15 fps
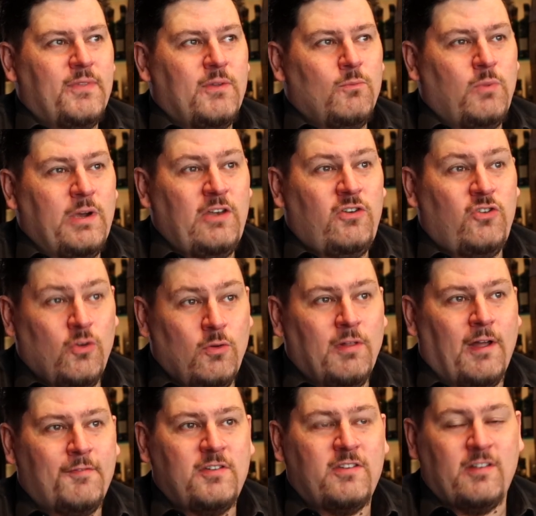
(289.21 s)
We do
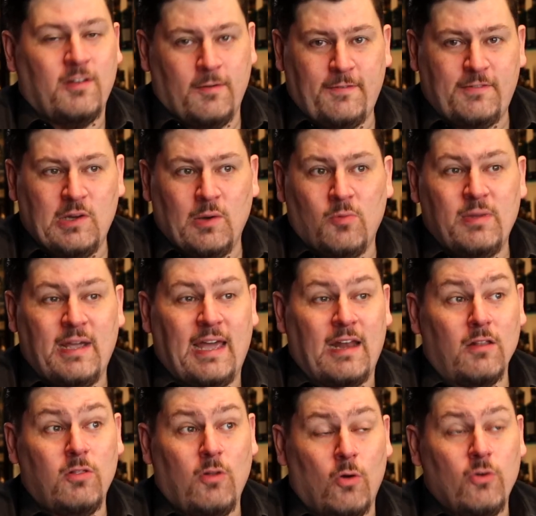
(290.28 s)
love Distillery 51. We had
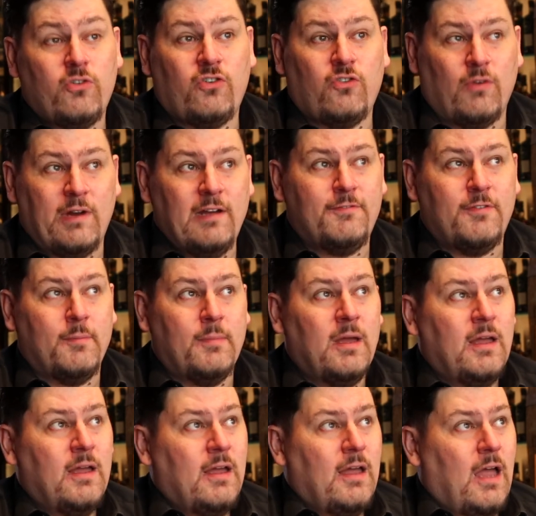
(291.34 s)
a long string of them
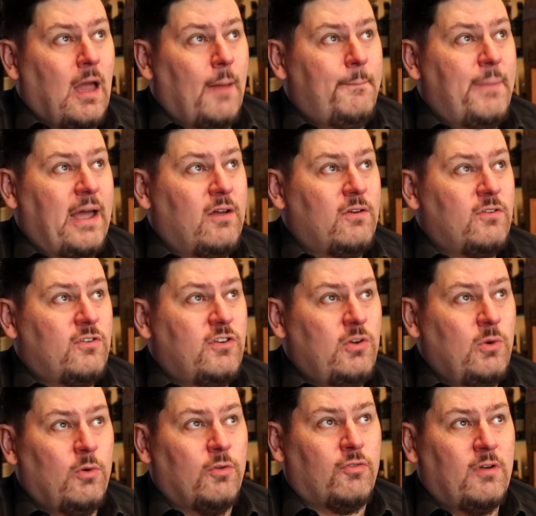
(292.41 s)
about
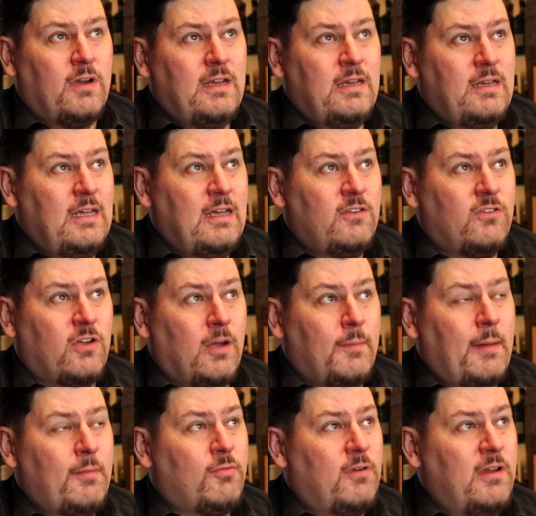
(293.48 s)
2 or 3 years ago,
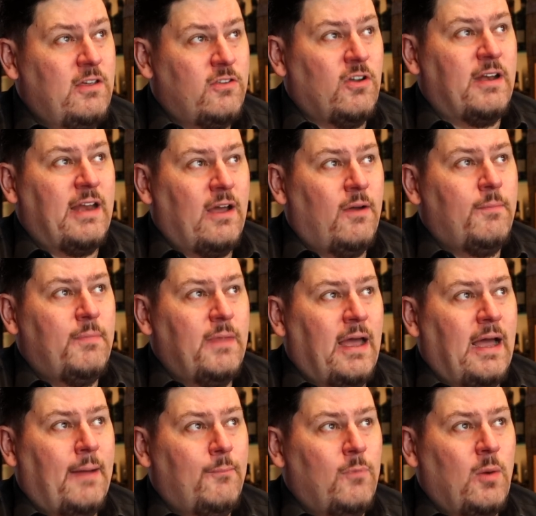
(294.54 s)
maybe 3 years ago now,
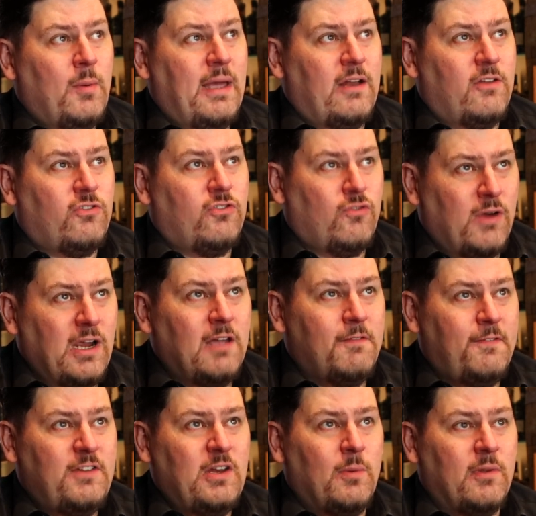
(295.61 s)
where we had a string of
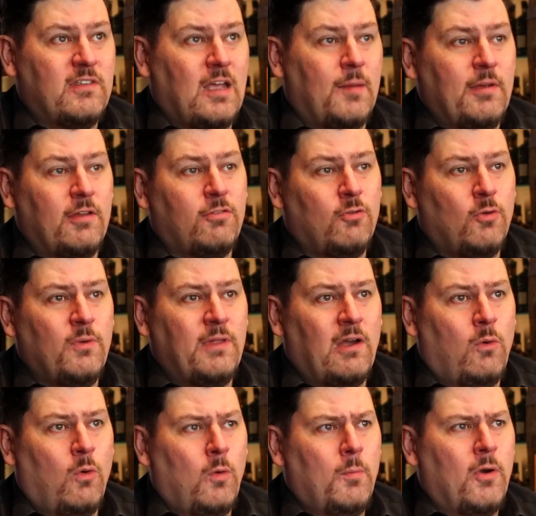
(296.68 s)
51s coming through, and they
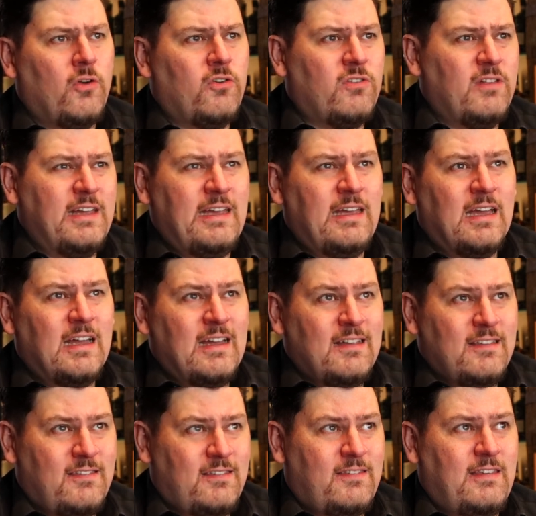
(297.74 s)
were all mostly
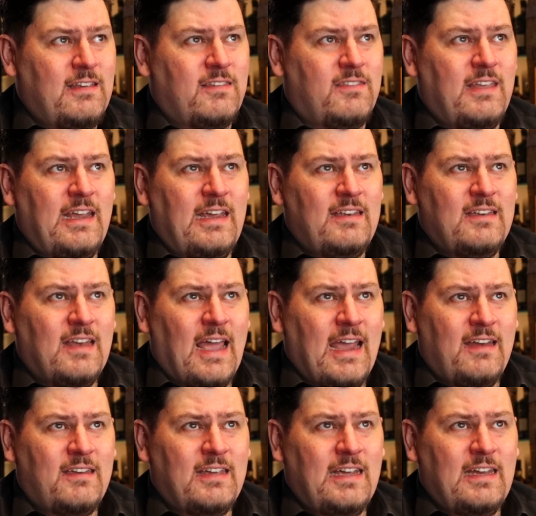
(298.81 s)
16,
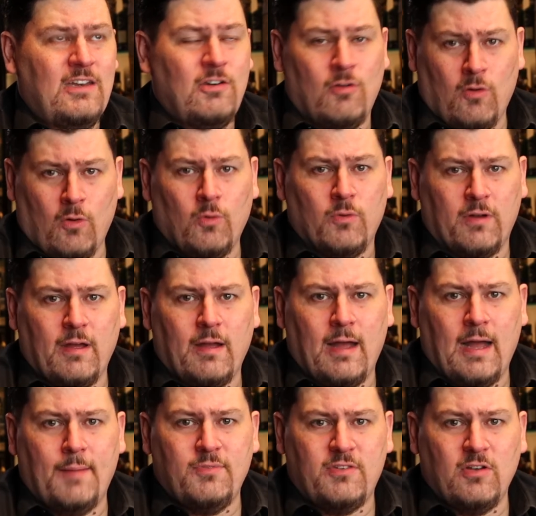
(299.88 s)
18-year-old
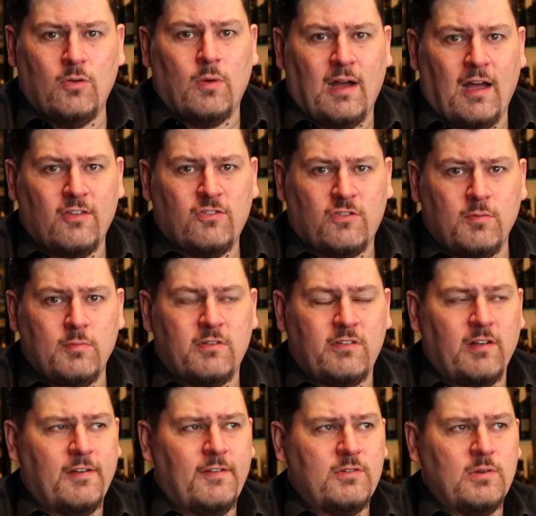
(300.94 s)
single casks from
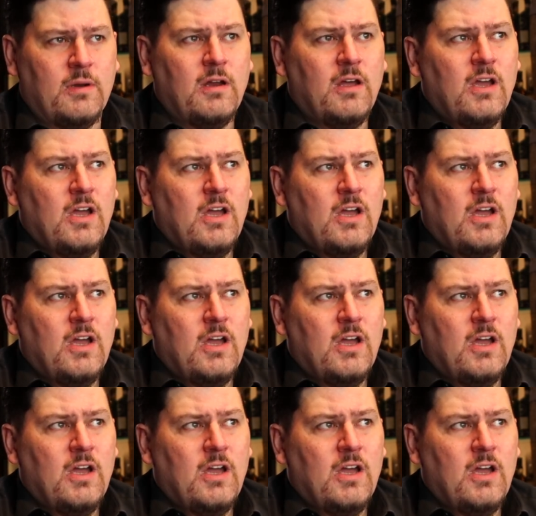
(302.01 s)
Distillery 51.